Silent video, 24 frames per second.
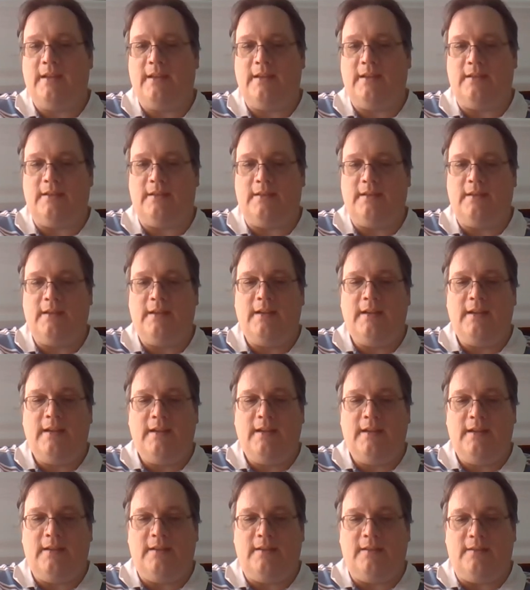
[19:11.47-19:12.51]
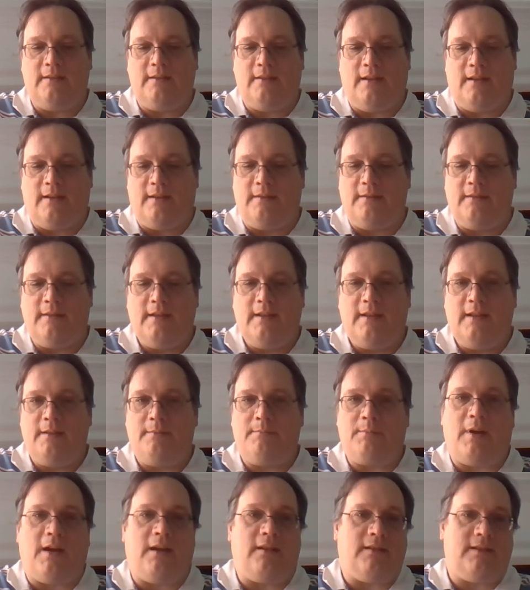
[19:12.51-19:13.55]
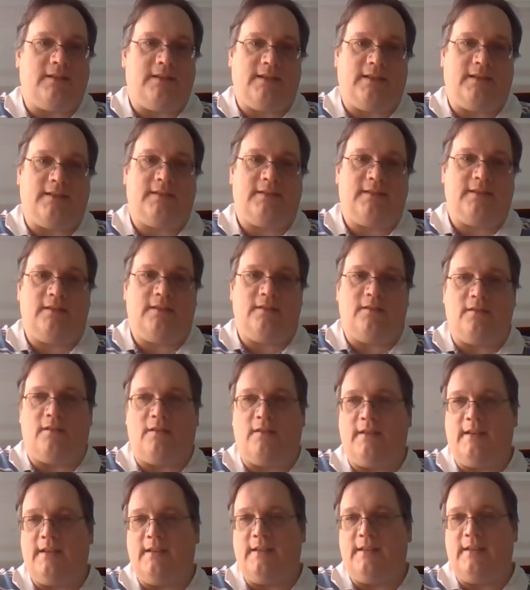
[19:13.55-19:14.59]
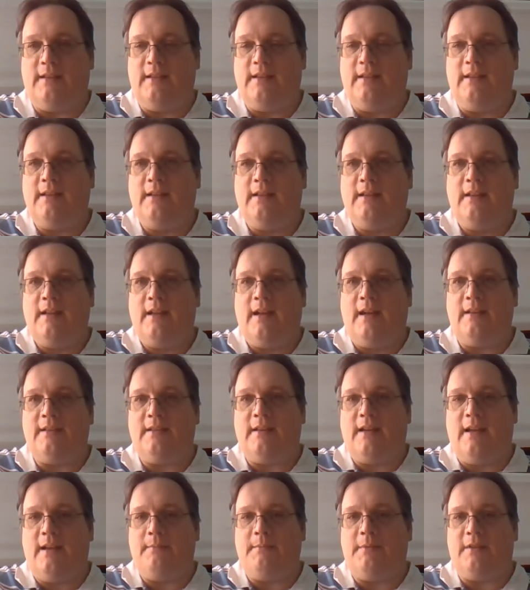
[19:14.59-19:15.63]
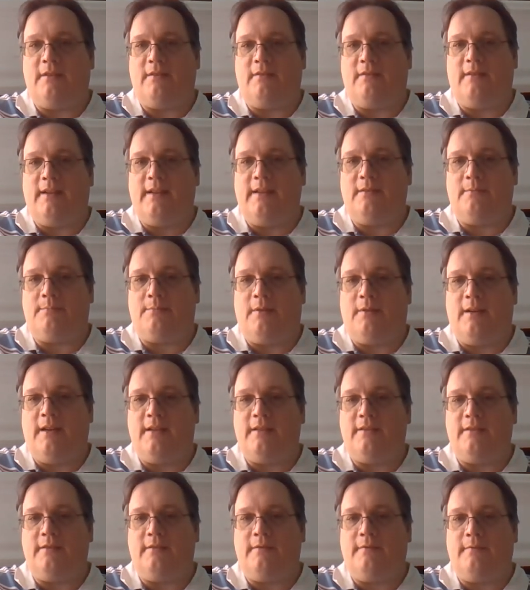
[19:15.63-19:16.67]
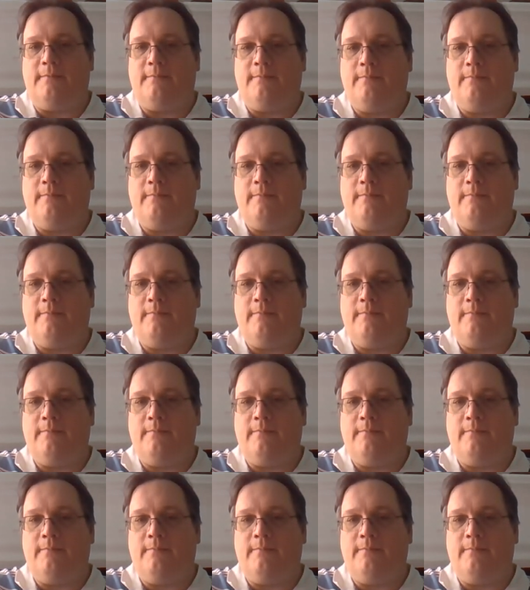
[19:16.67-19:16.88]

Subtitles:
in politics during the time of the Great Depression.